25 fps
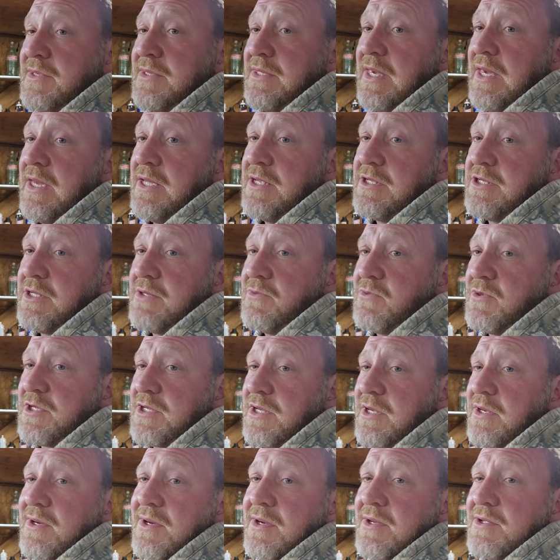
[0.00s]
Engine was
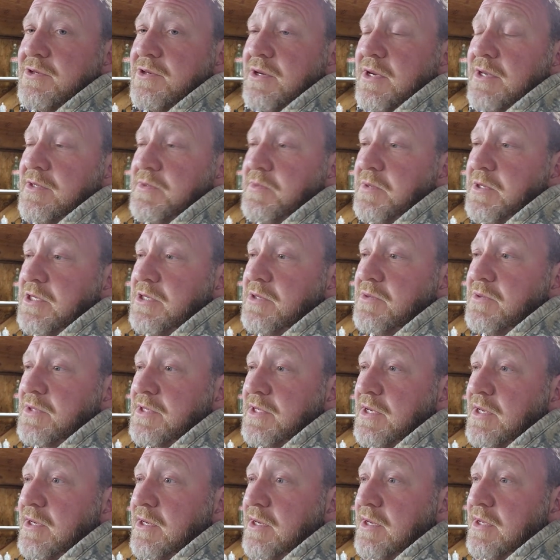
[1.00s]
good, transmission was
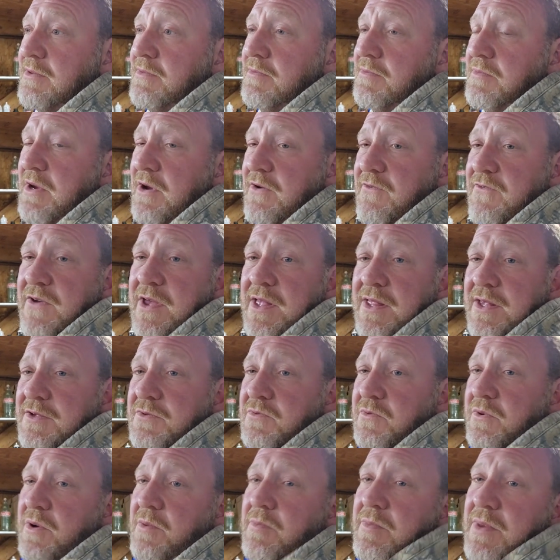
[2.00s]
good. Matter of fact, that's
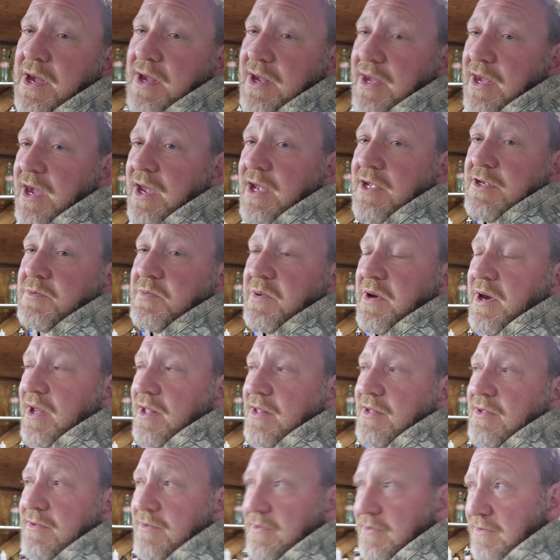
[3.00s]
where my gauge pod
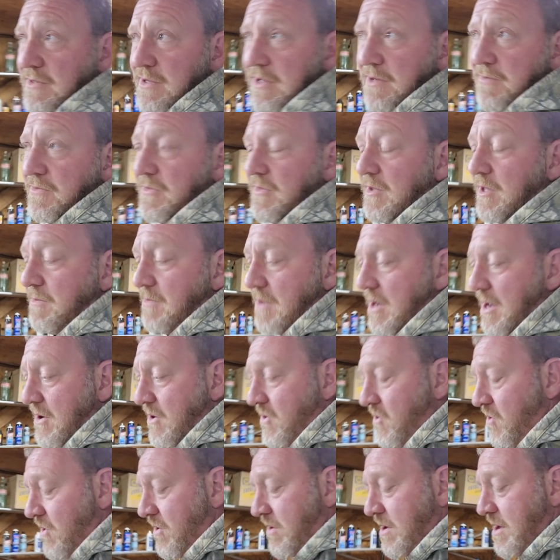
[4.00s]
in my
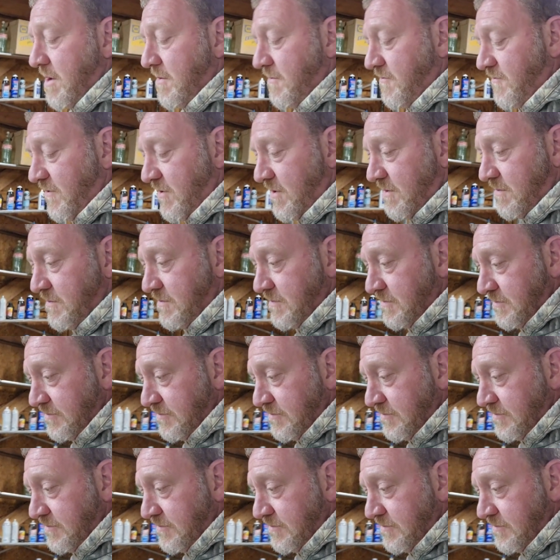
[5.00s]
car came from.